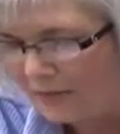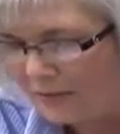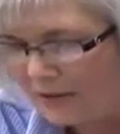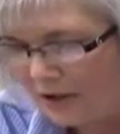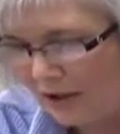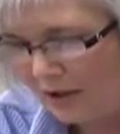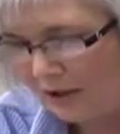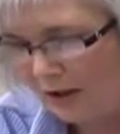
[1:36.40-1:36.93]

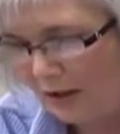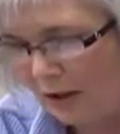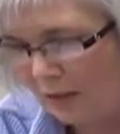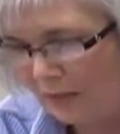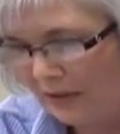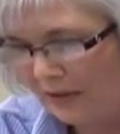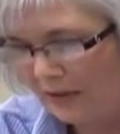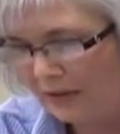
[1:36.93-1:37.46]
She also helped
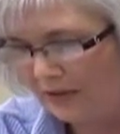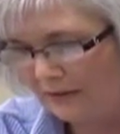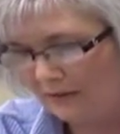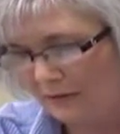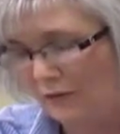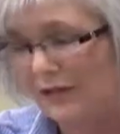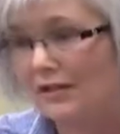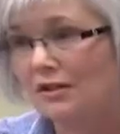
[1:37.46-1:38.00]
me
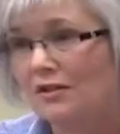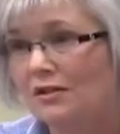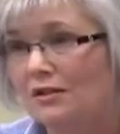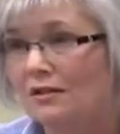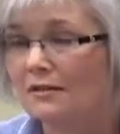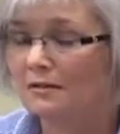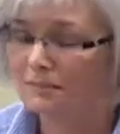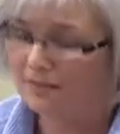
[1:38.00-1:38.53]

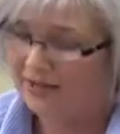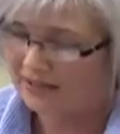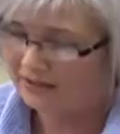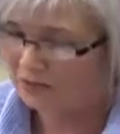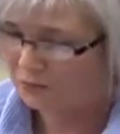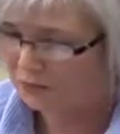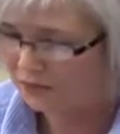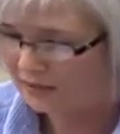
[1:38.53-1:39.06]
transition back
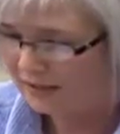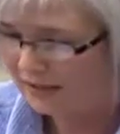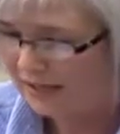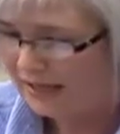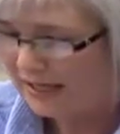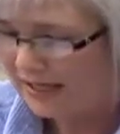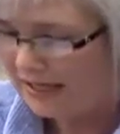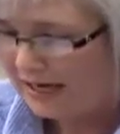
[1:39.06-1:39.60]
to work
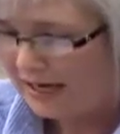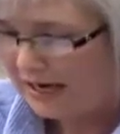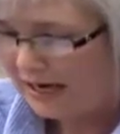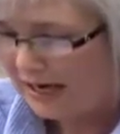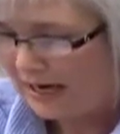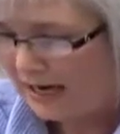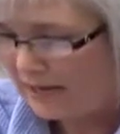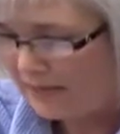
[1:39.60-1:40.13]

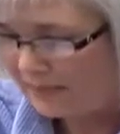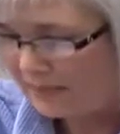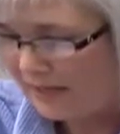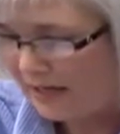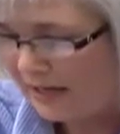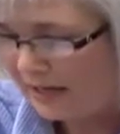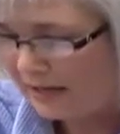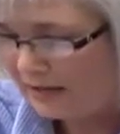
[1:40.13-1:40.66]

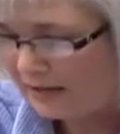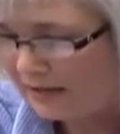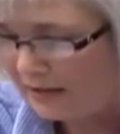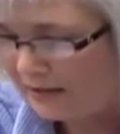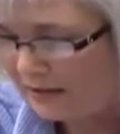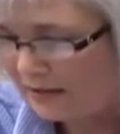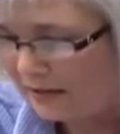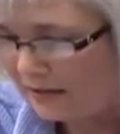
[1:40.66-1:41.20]
and
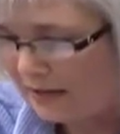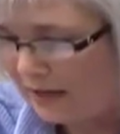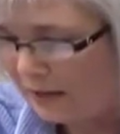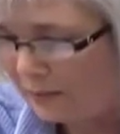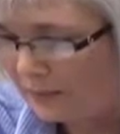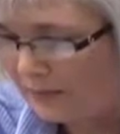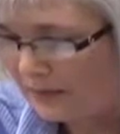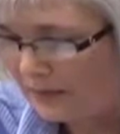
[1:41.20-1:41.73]

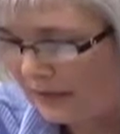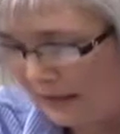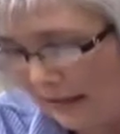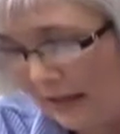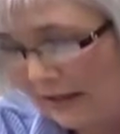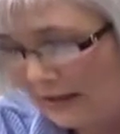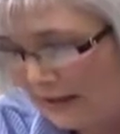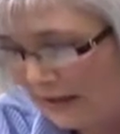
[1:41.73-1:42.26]
helped,
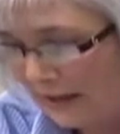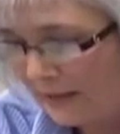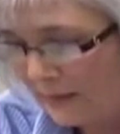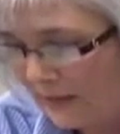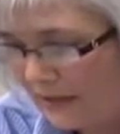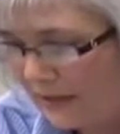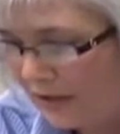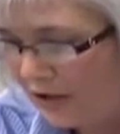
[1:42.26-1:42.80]
again, set
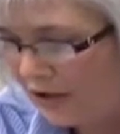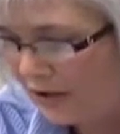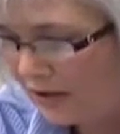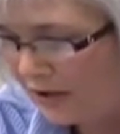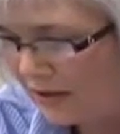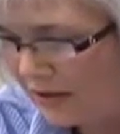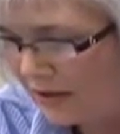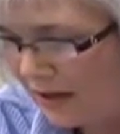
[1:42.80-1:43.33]

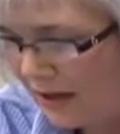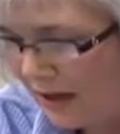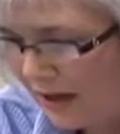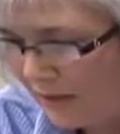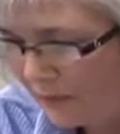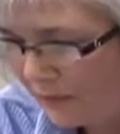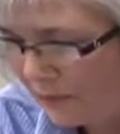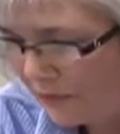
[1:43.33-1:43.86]
expectations
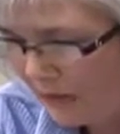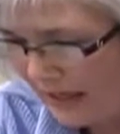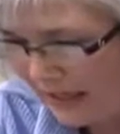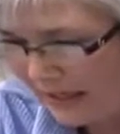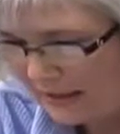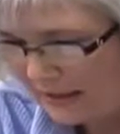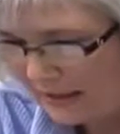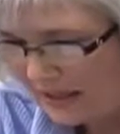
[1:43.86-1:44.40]
for
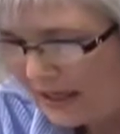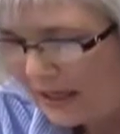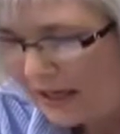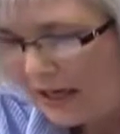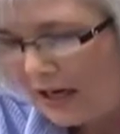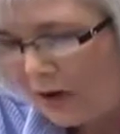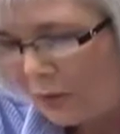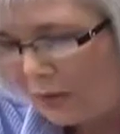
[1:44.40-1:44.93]
that.
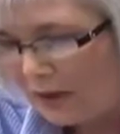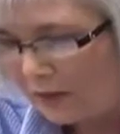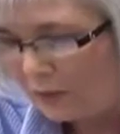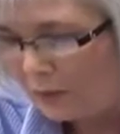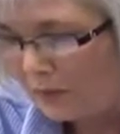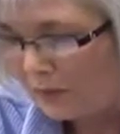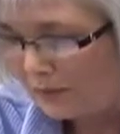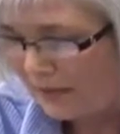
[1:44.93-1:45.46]
When I
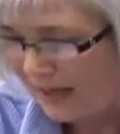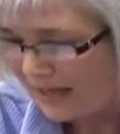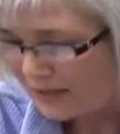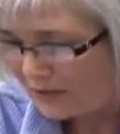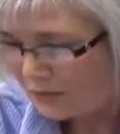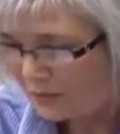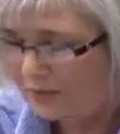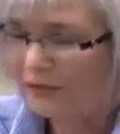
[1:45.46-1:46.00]
went back
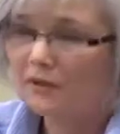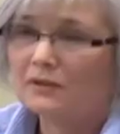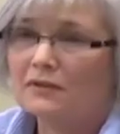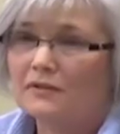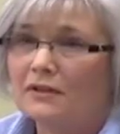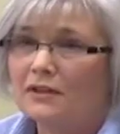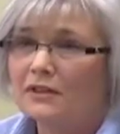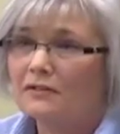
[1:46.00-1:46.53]
to work, it was
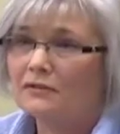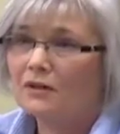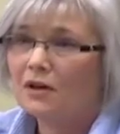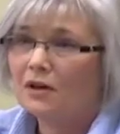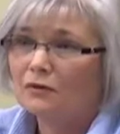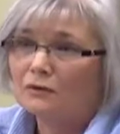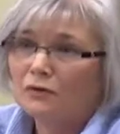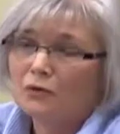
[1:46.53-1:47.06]
very
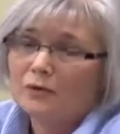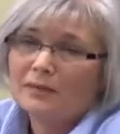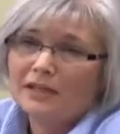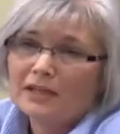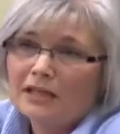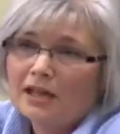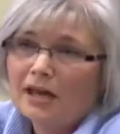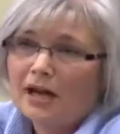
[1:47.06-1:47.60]
difficult for
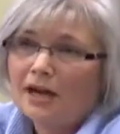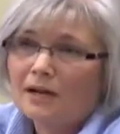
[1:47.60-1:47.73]
me